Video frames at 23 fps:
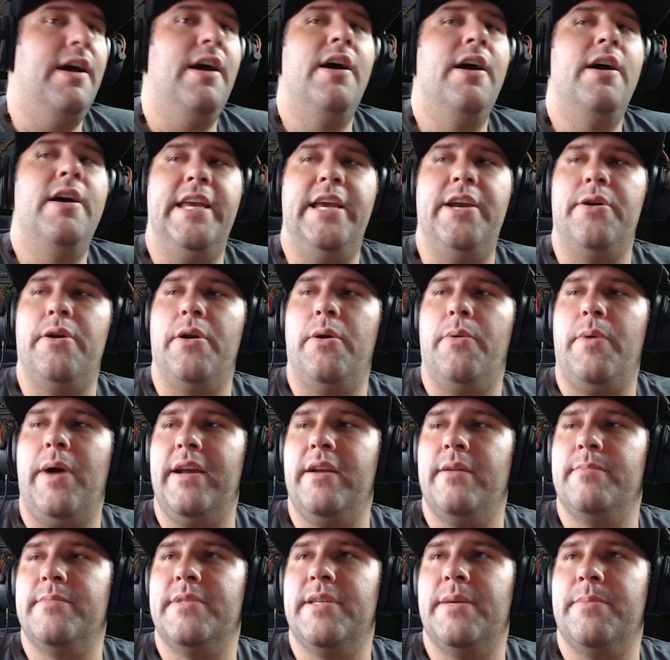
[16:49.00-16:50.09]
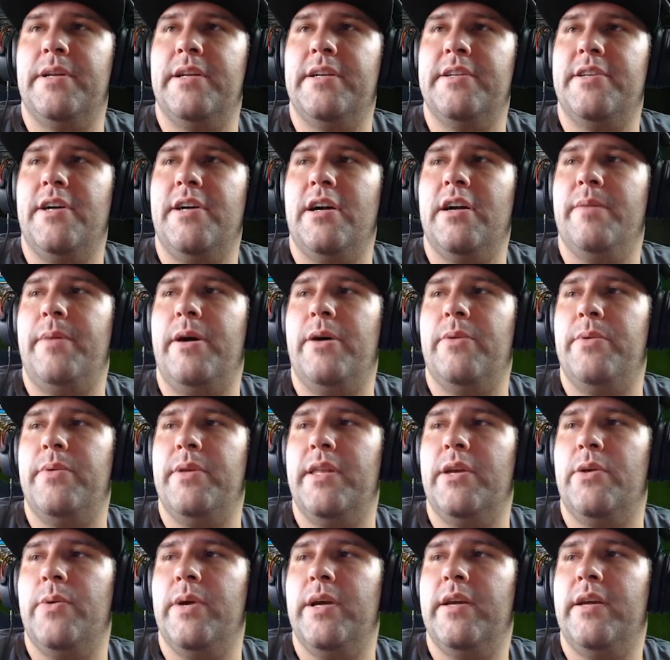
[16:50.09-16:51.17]
Hero items I'm going to talk about
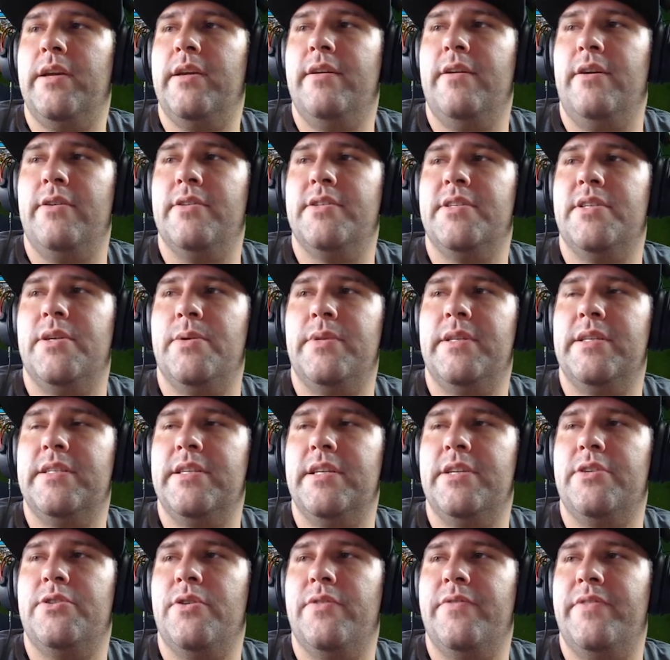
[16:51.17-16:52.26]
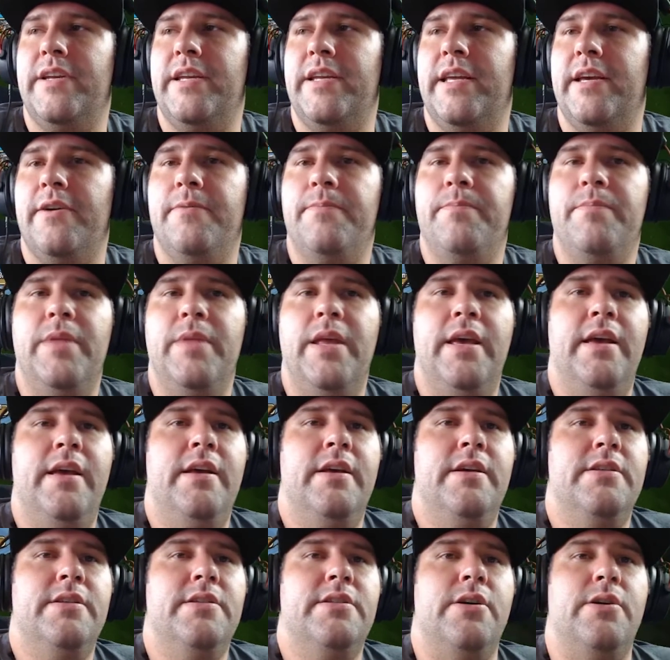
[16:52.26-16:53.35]
really quick also in this intro video.
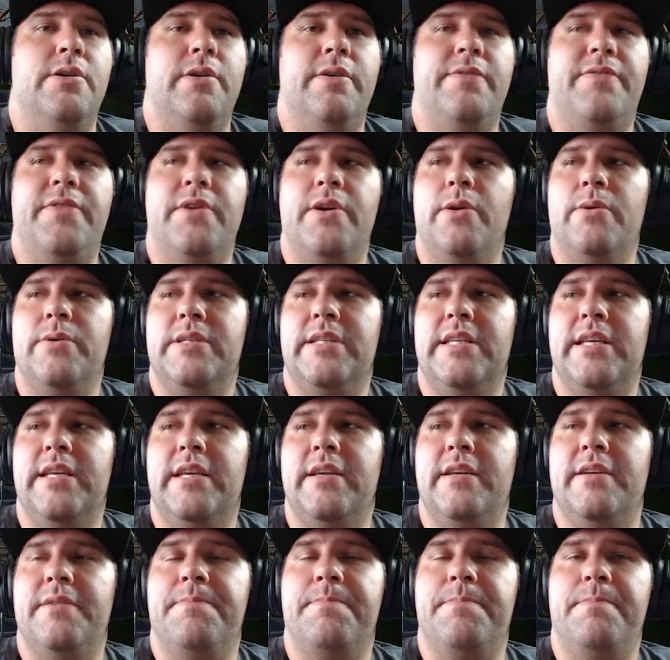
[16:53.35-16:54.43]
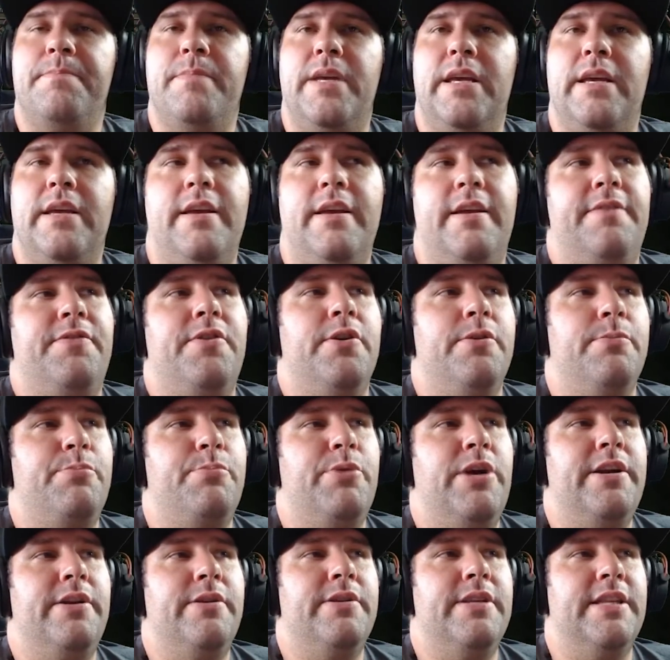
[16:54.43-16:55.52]
So if you're
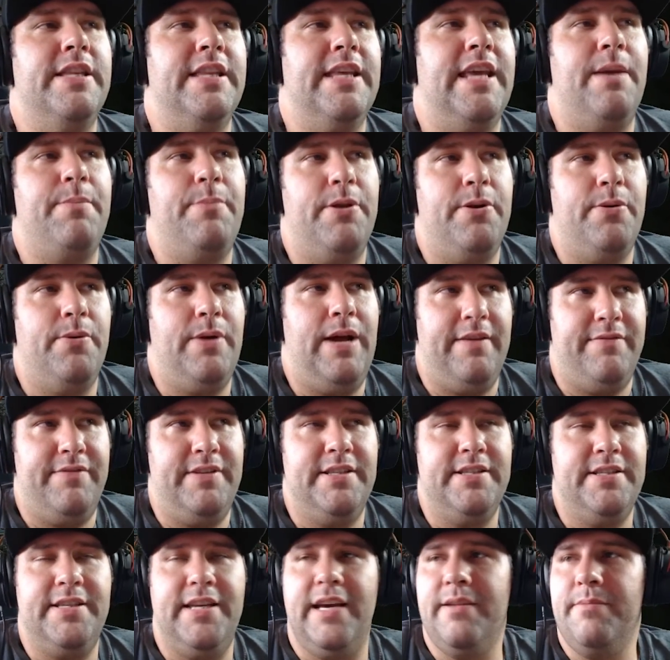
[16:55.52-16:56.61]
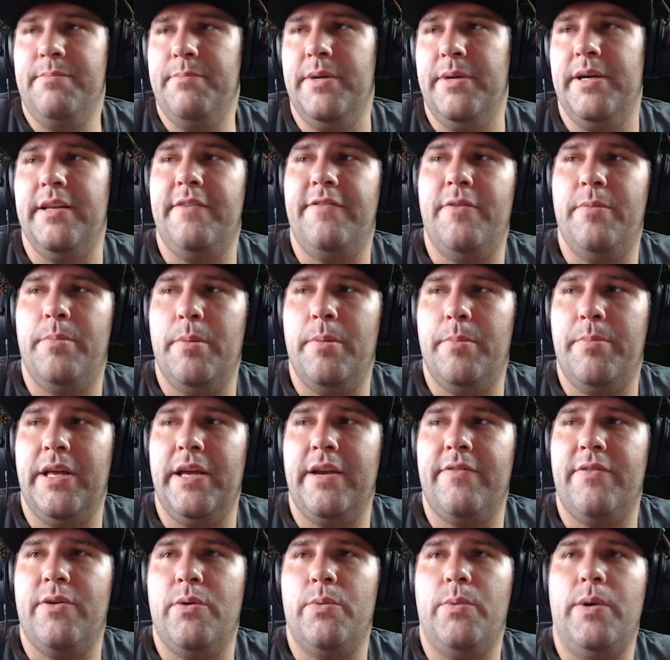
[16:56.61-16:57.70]
brand new to the game, you don't have these yet. But if you've been playing
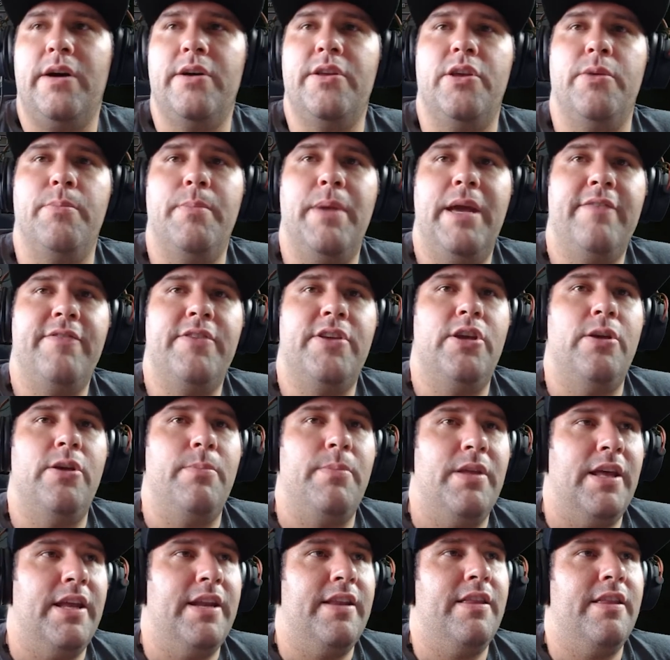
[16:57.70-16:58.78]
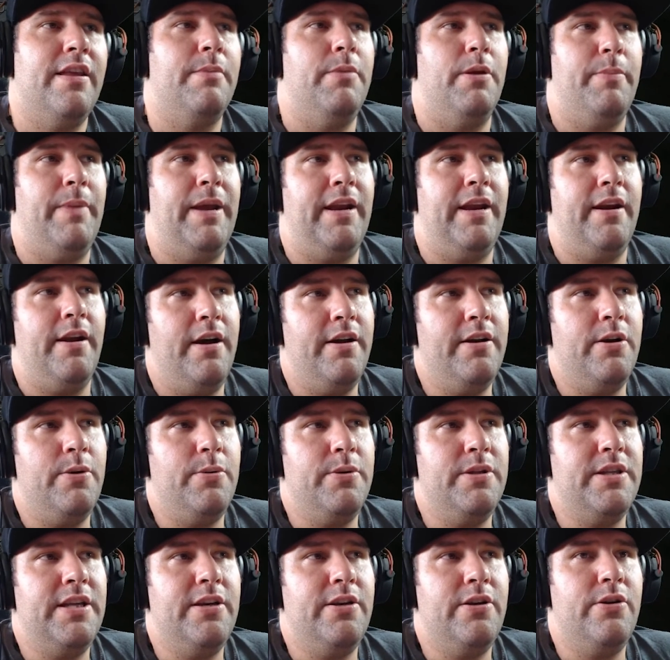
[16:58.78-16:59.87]
for a while, you may have accumulated them. You may not know
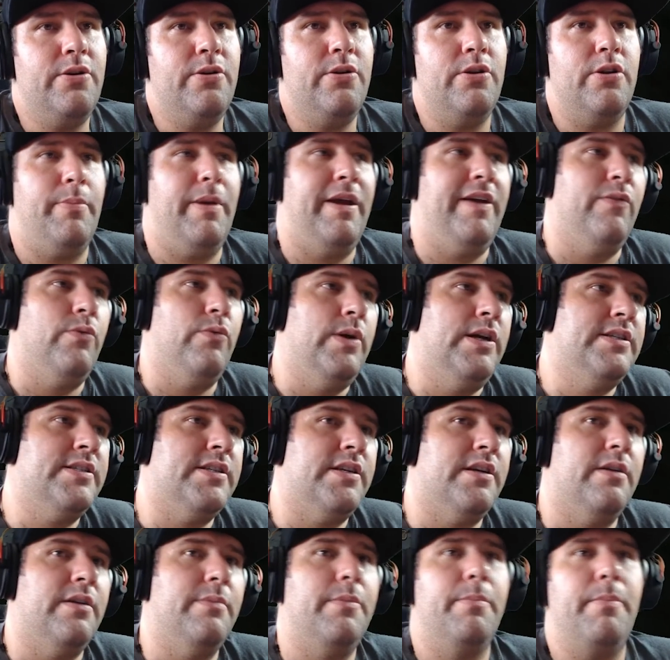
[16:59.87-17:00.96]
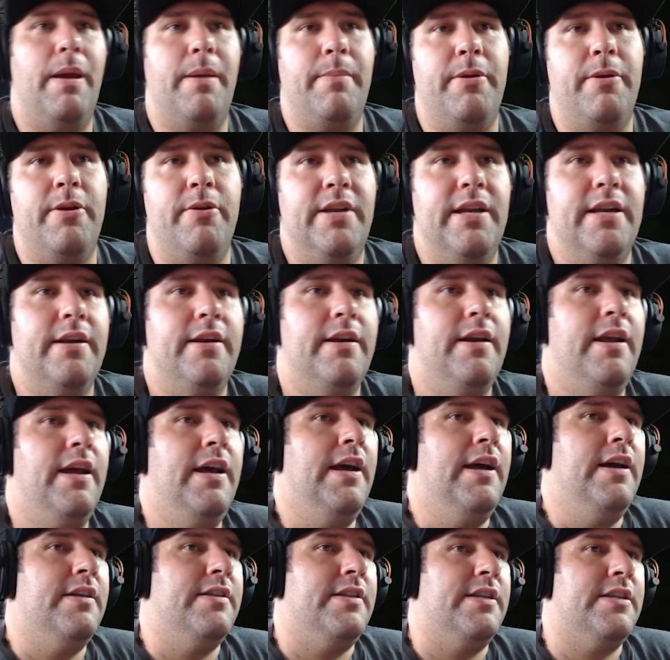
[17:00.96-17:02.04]
what they do. You may have wasted them. Maybe you didn't.
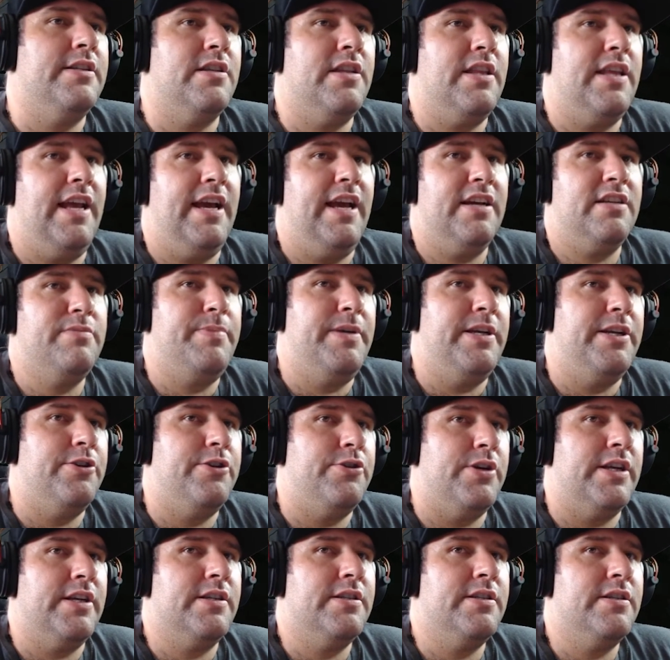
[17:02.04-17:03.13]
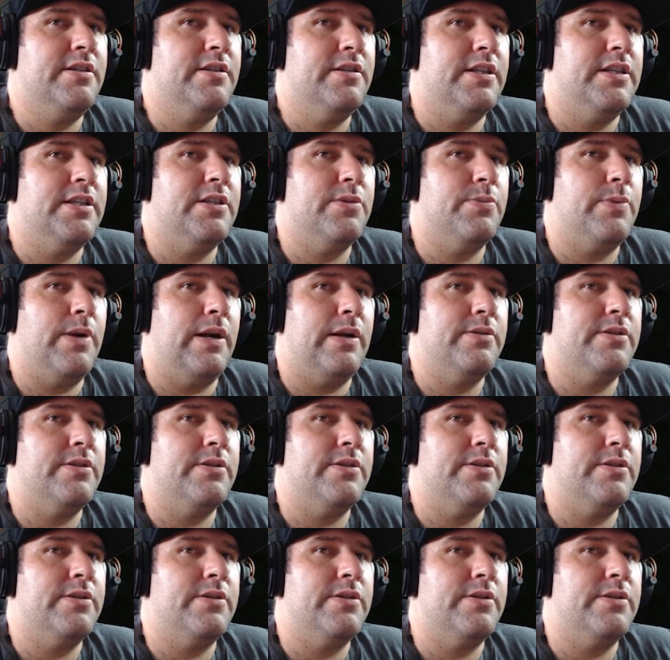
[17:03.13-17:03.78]
These are the XP drinks. This is what I was